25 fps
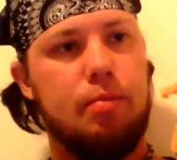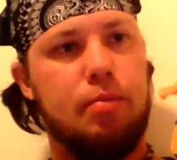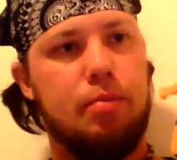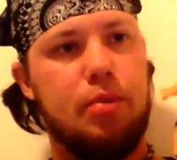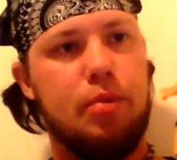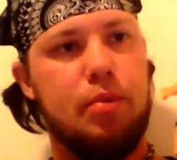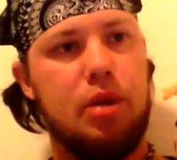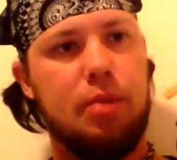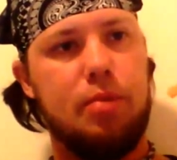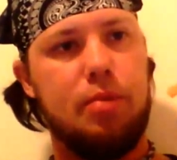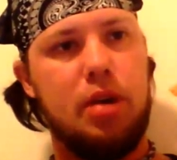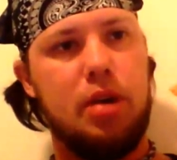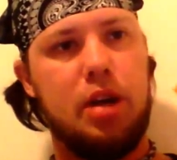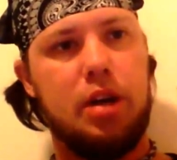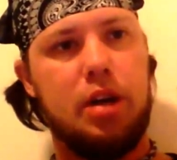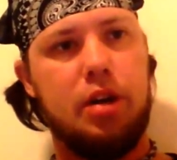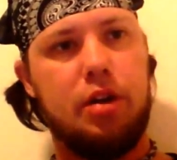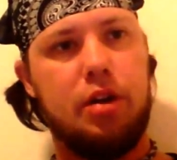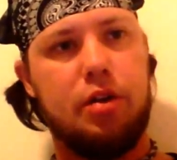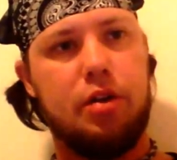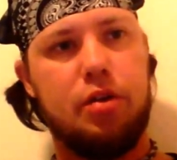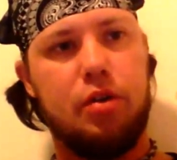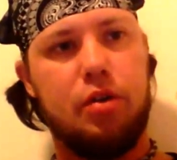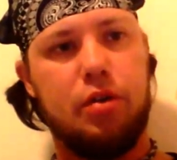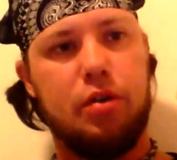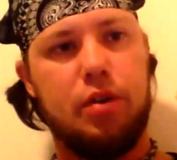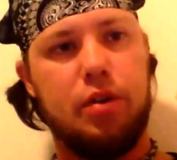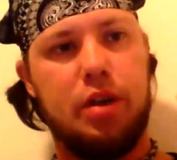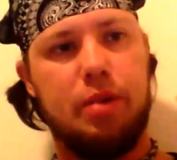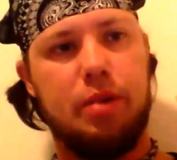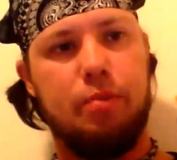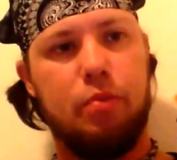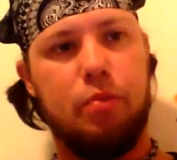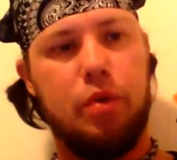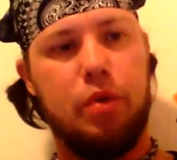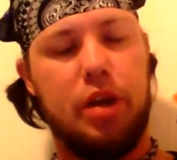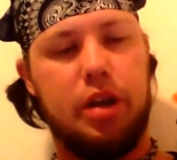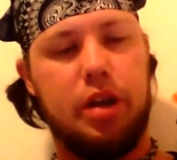but I'm not gonna call
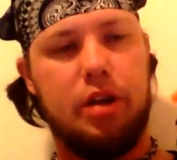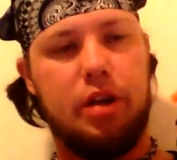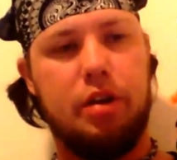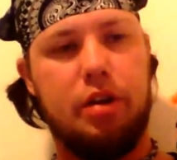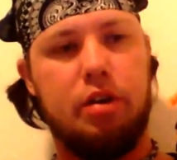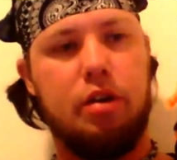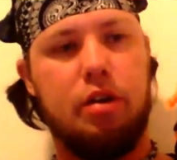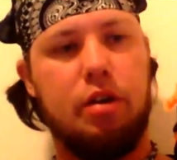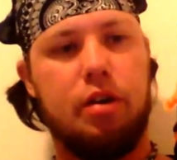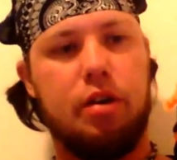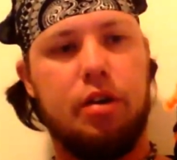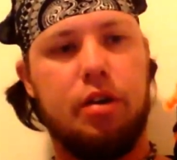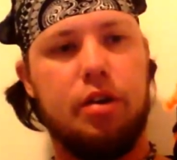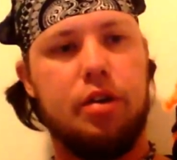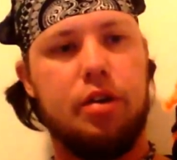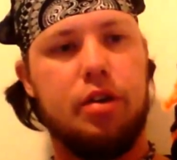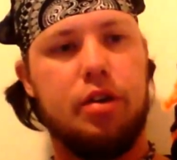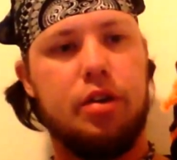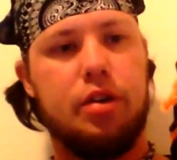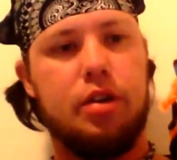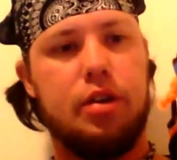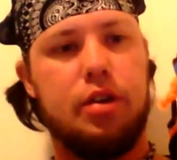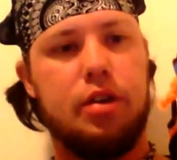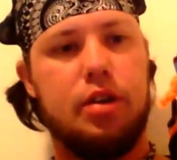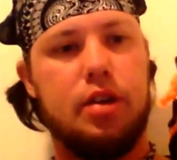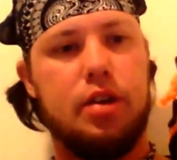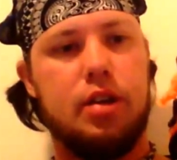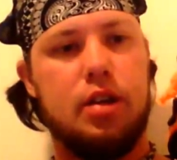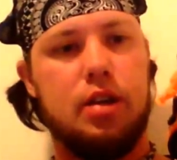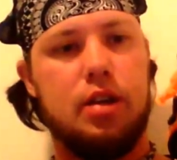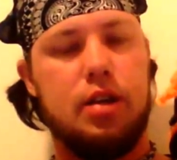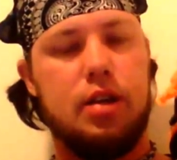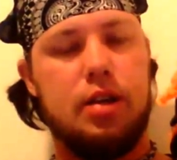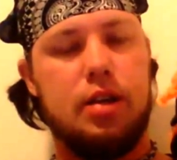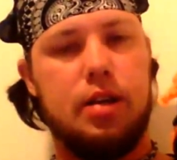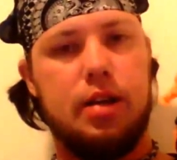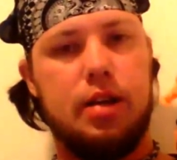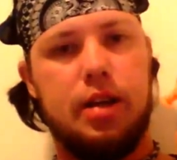him Wreck-Gar.
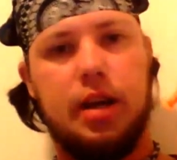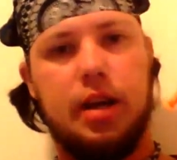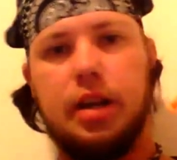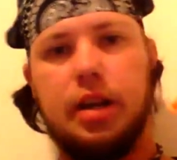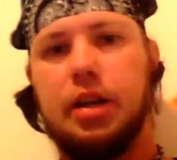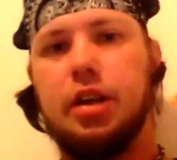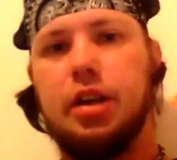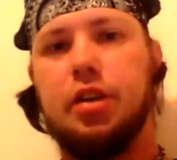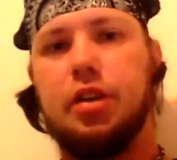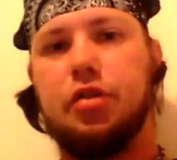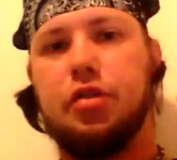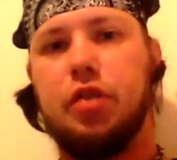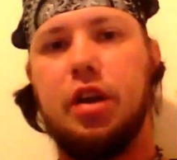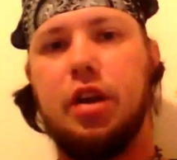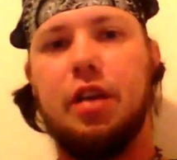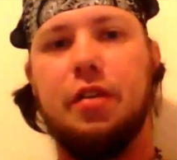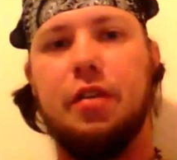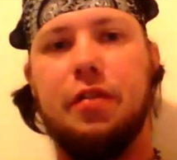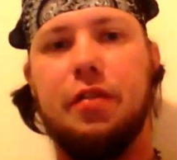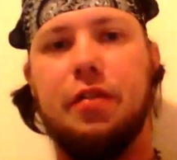I need to try to